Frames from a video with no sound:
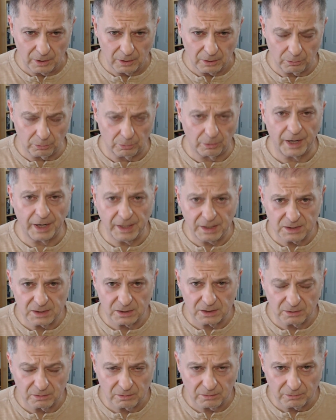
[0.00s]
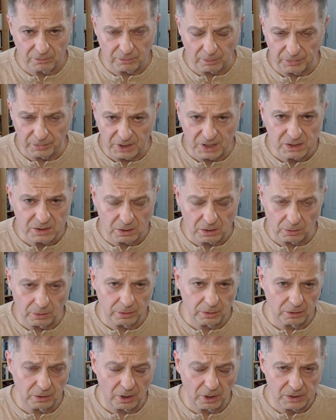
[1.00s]
rite, from the Eastern
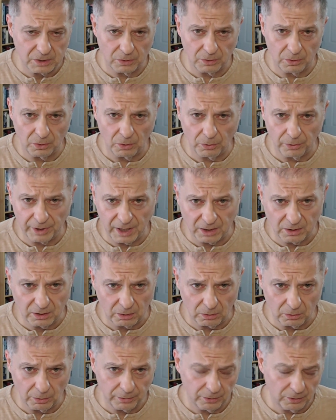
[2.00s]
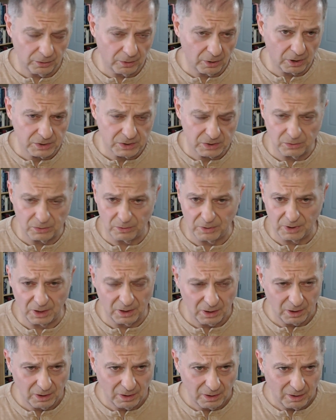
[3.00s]
Orthodox to the Oriental Orthodox to the
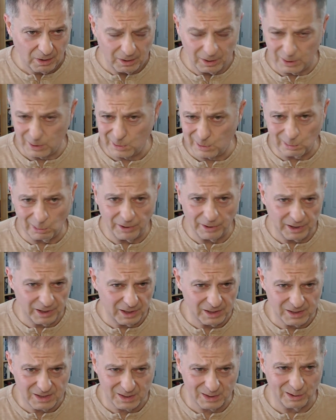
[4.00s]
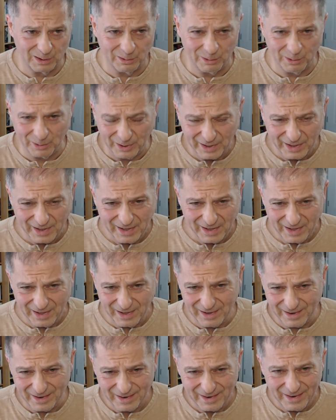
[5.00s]
Nestorians to
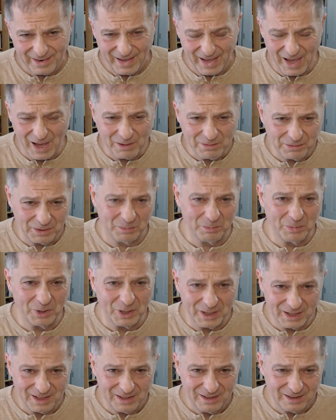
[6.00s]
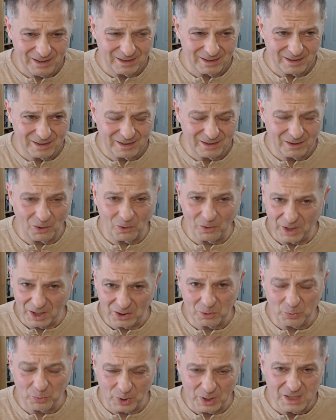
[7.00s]
everybody. Only
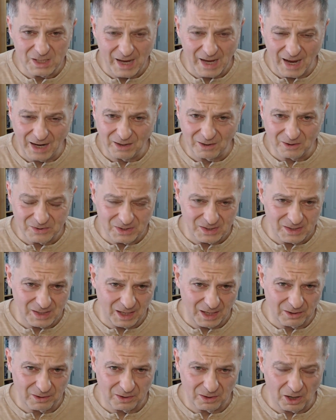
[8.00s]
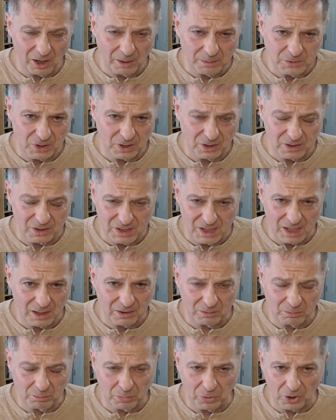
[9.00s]
the priest handles the sacred object,
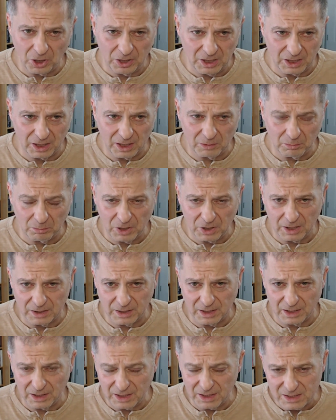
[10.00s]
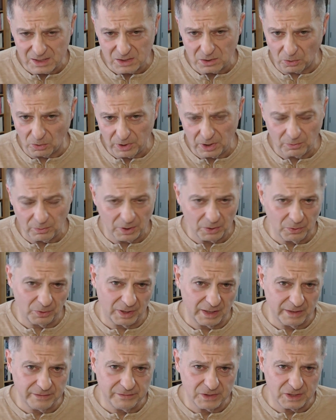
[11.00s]
sacred body and blood, and he's the only one who
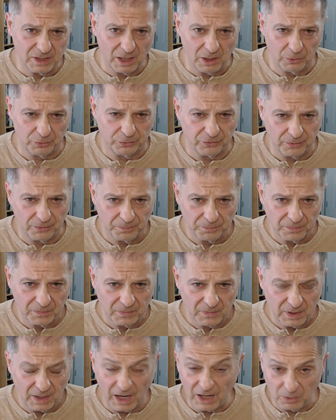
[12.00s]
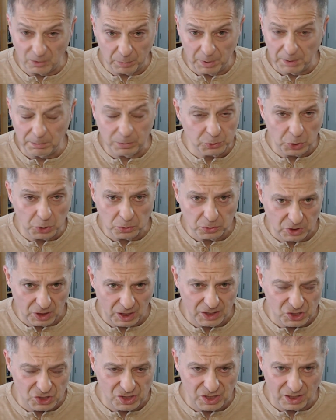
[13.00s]
gives it out. And the people don't
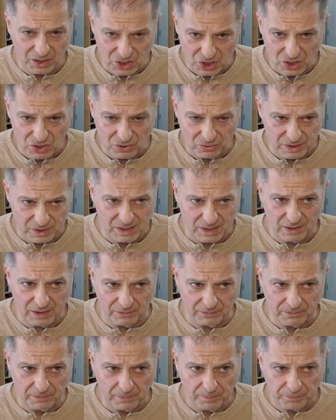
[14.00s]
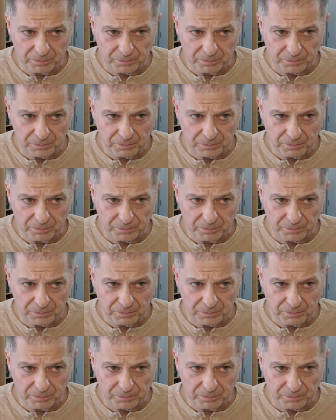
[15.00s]
touch, they just receive.